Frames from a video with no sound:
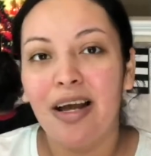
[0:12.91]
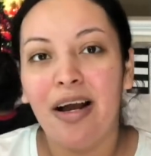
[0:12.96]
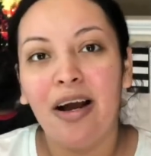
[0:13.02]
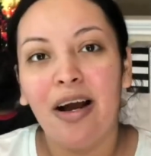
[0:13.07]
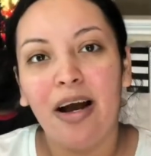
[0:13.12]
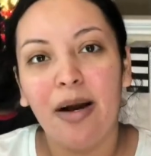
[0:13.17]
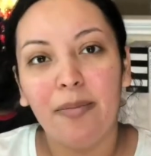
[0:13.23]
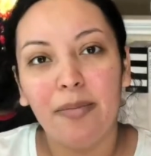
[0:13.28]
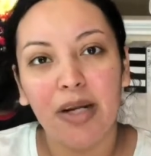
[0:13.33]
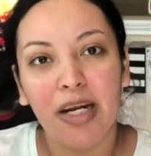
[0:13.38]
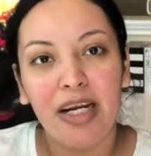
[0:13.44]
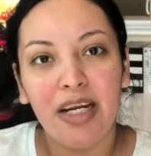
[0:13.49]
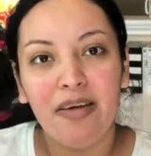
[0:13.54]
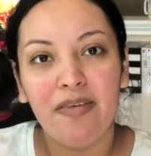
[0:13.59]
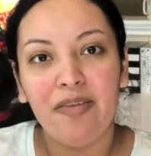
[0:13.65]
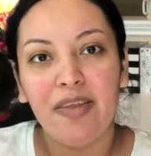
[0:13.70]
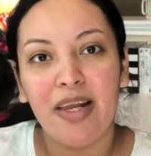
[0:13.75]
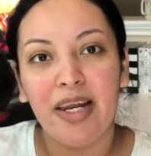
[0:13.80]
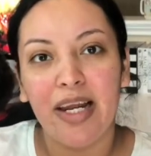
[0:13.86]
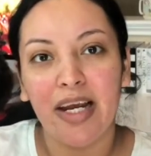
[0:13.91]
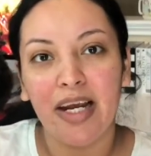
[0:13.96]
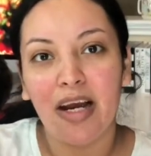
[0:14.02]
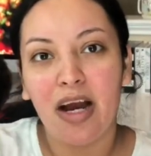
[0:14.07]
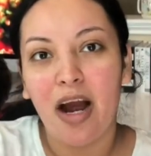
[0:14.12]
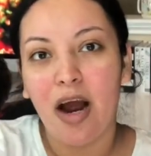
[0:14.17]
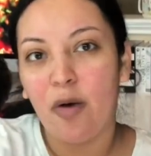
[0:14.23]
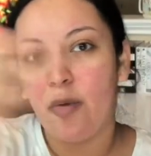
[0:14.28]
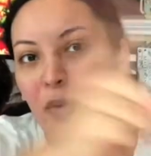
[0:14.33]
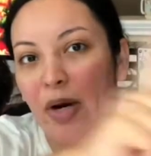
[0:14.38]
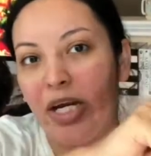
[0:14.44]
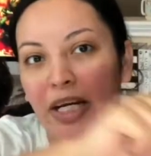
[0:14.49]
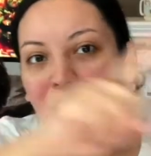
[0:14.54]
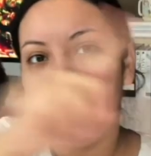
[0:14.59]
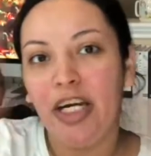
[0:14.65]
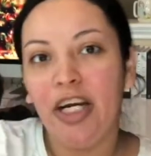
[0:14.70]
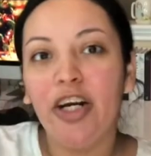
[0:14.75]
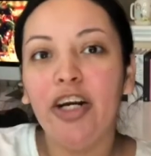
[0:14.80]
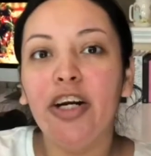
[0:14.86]
I'm gonna leave the link right
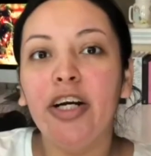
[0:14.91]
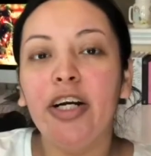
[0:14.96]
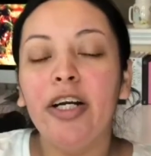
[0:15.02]
here.